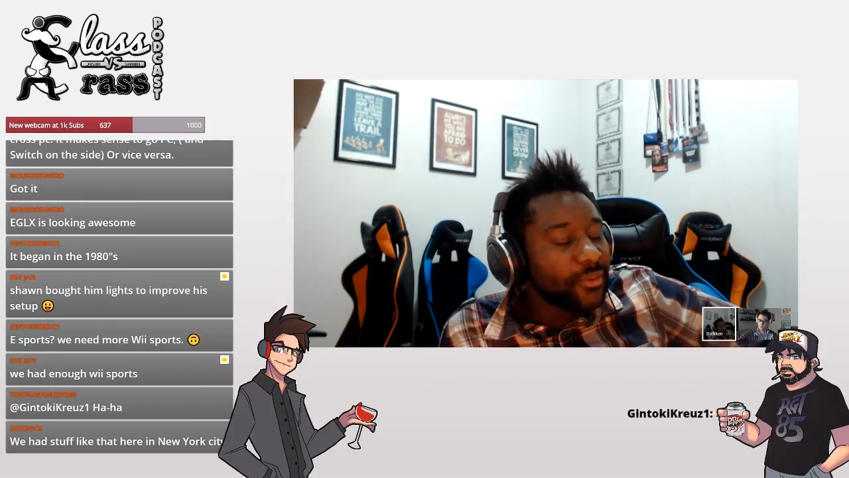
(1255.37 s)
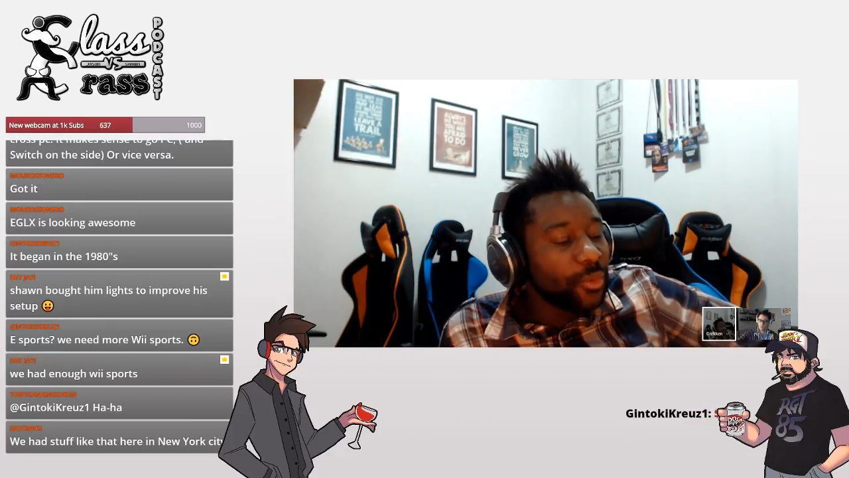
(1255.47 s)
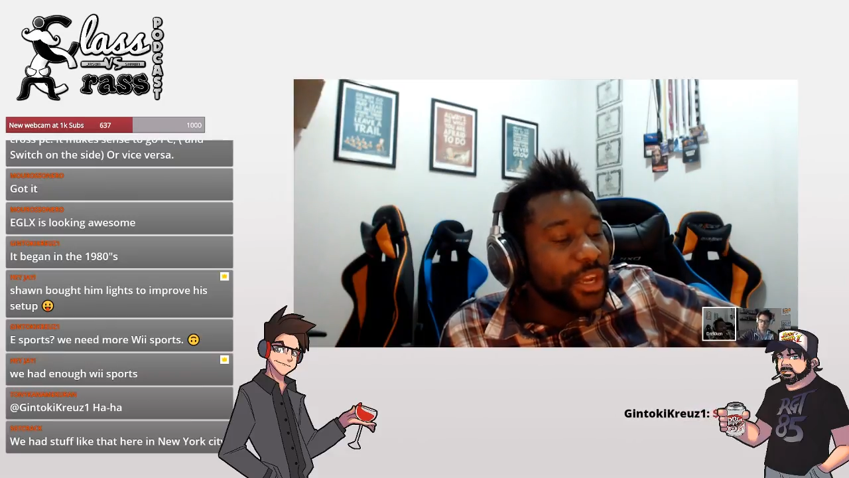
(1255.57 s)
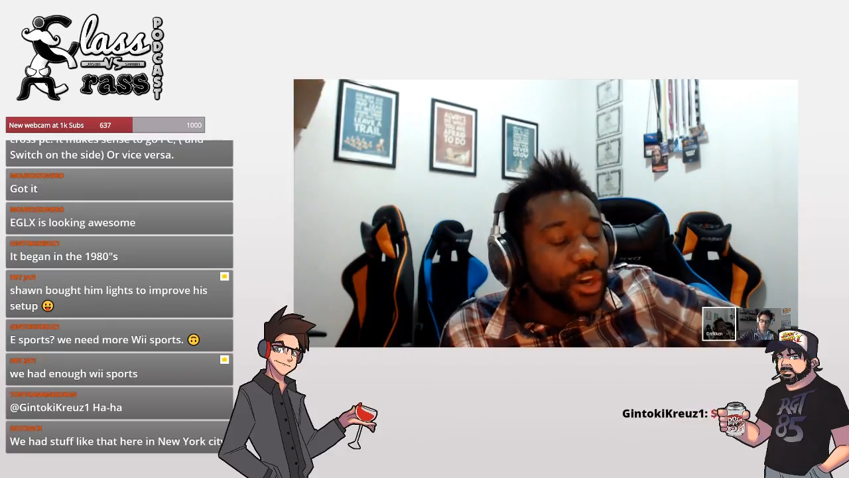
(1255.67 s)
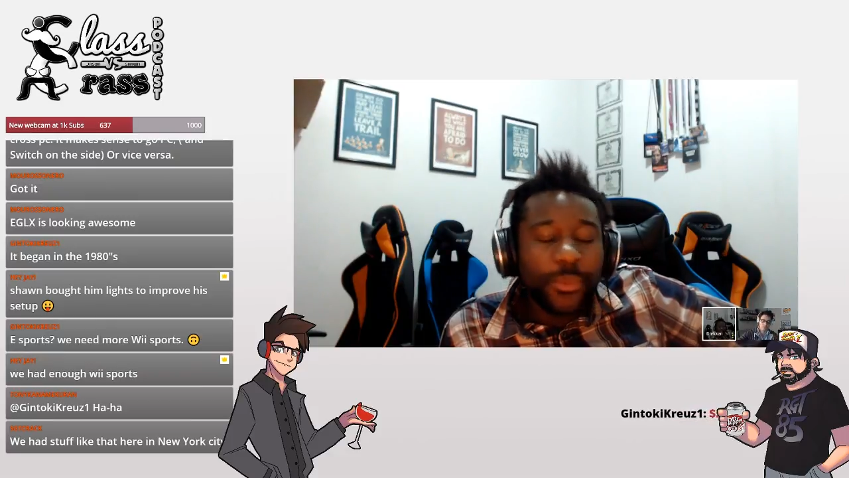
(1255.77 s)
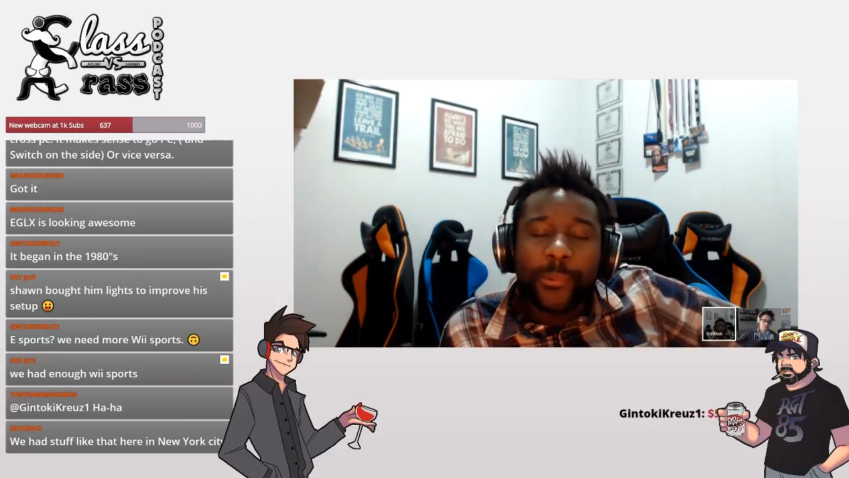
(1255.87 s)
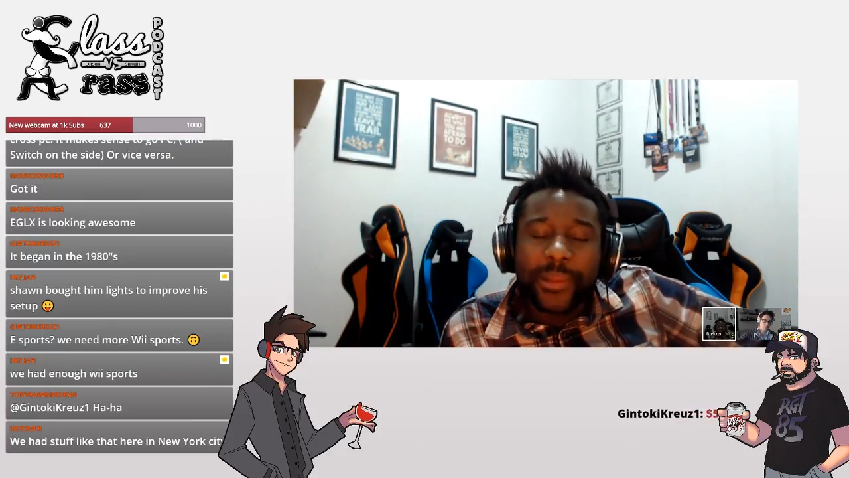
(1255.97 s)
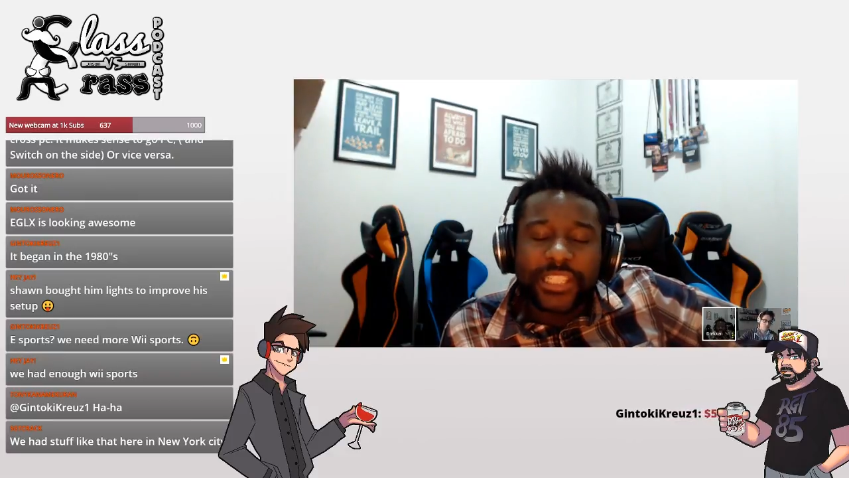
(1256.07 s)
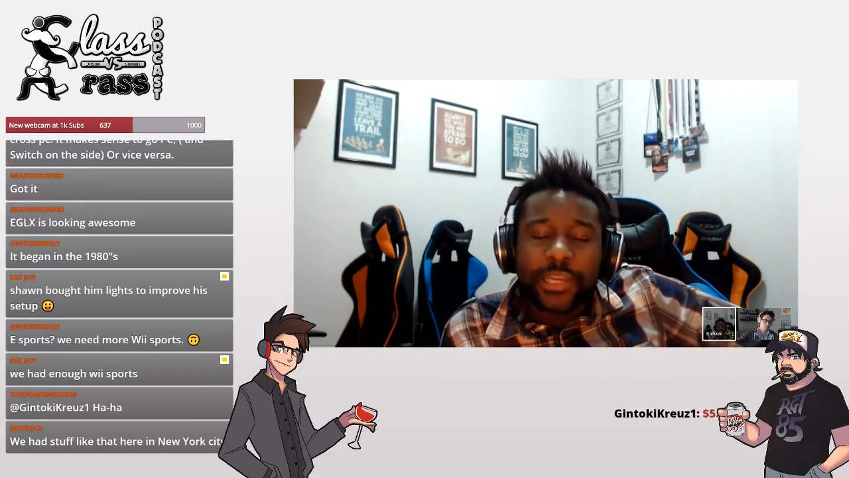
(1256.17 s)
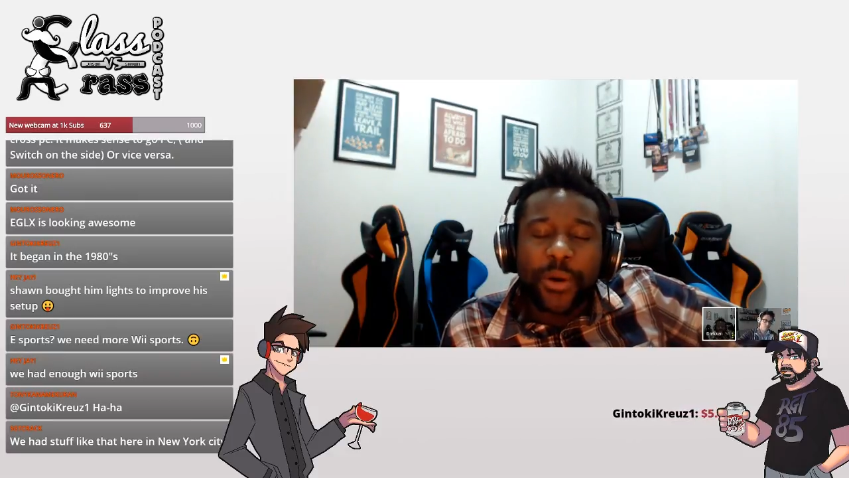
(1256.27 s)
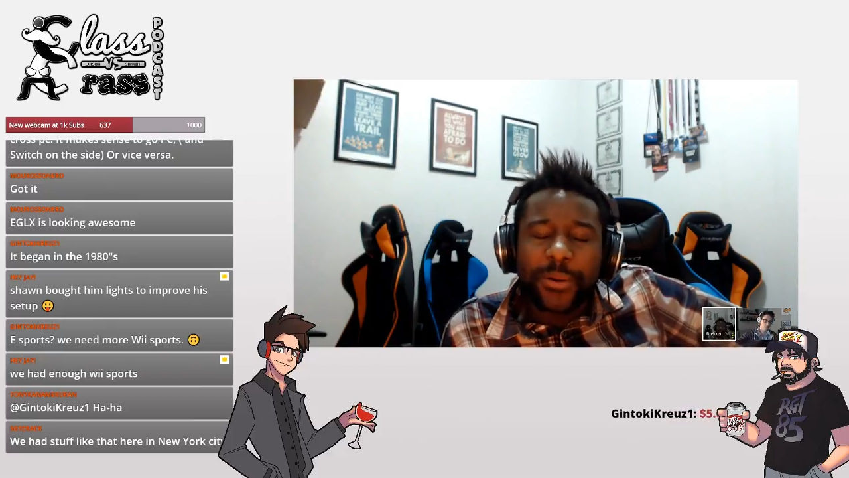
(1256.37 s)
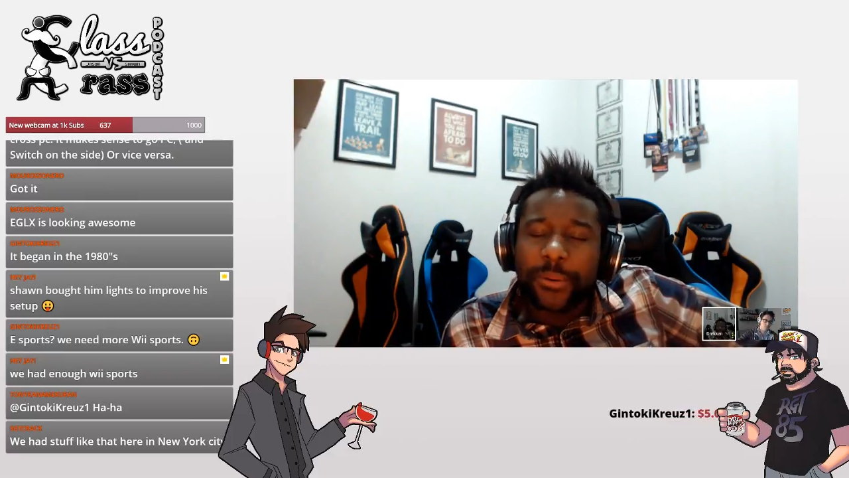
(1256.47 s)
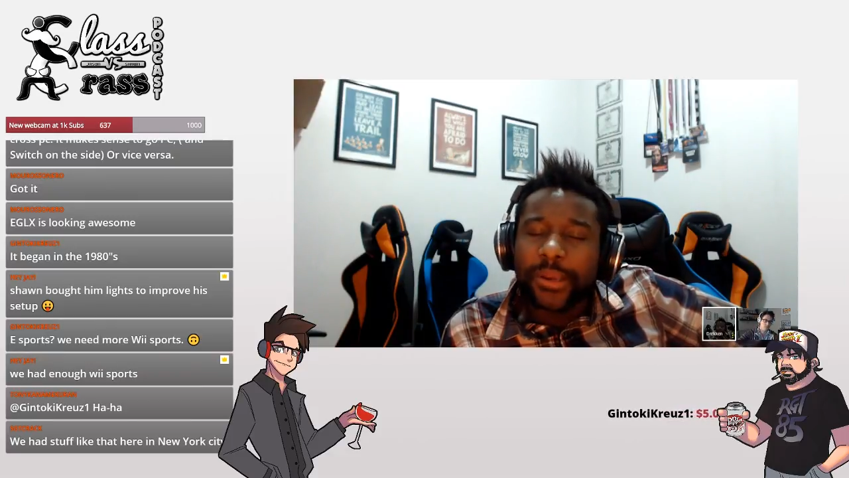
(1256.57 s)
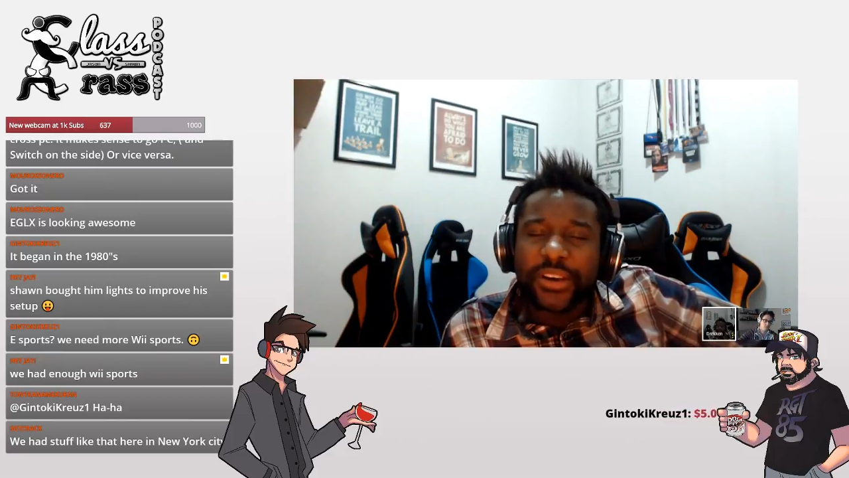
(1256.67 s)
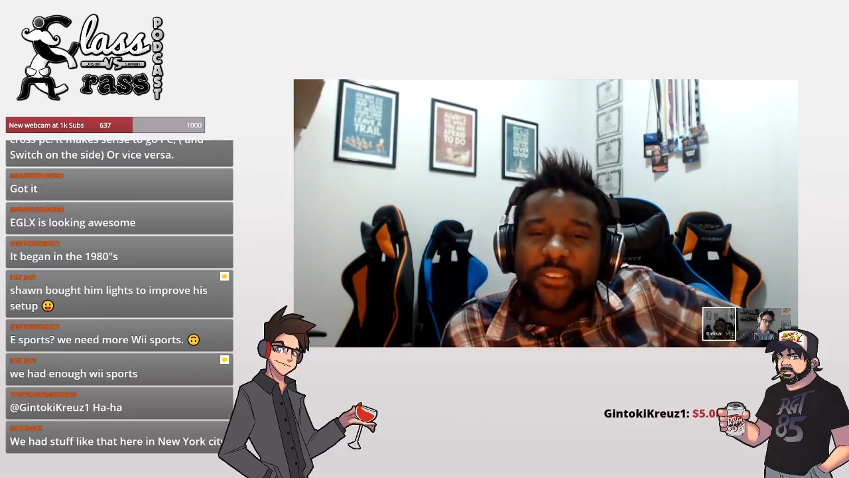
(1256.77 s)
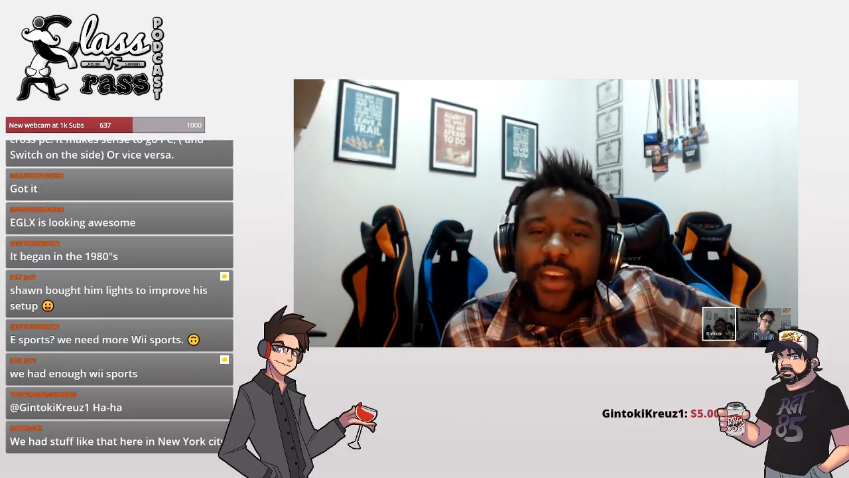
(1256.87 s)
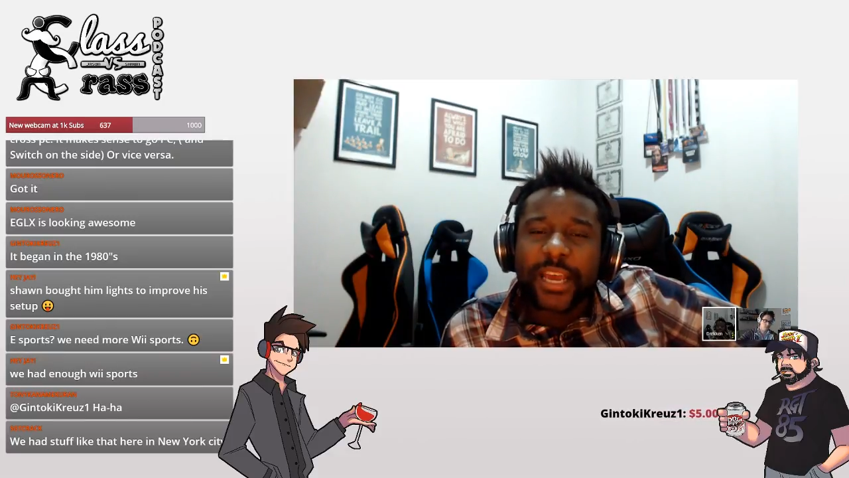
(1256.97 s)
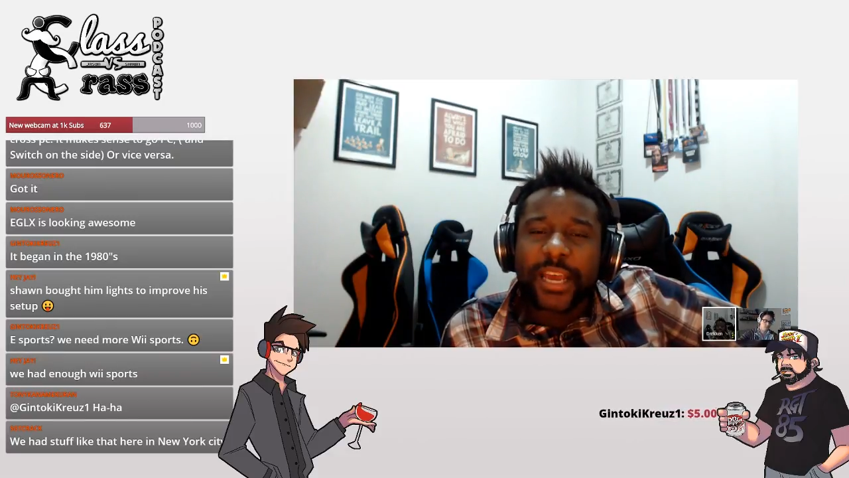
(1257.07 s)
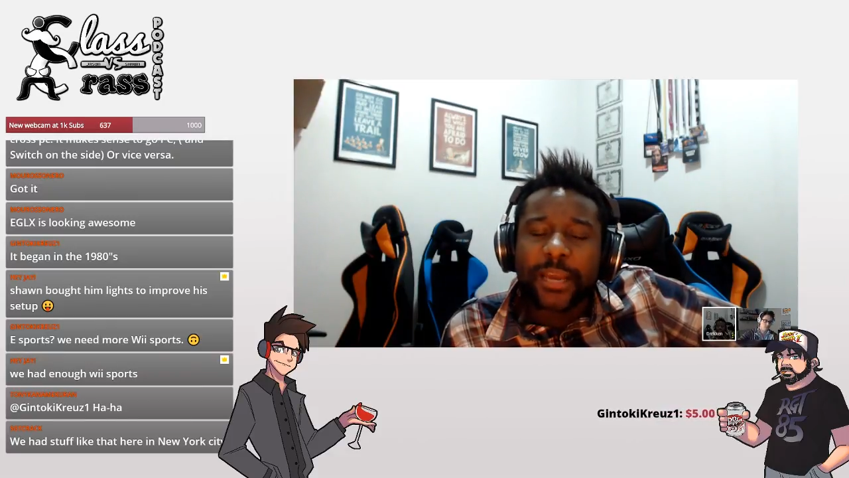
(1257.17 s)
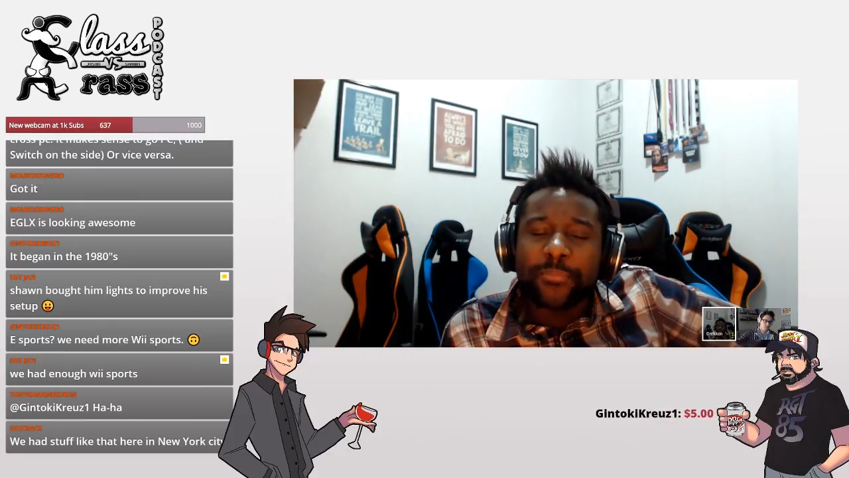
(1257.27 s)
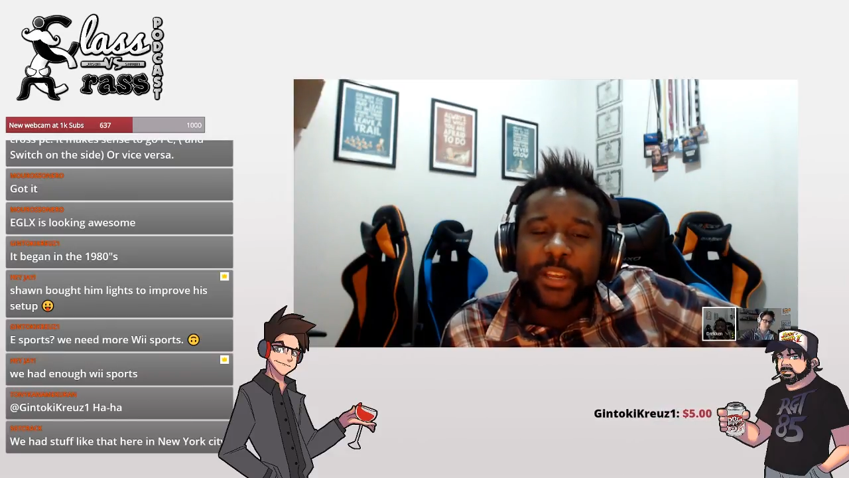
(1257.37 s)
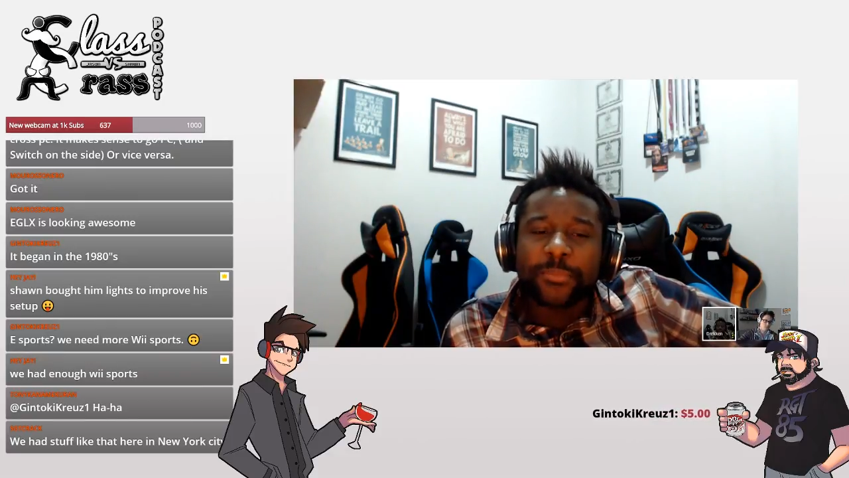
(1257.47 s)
We reached a point where we could have had computers,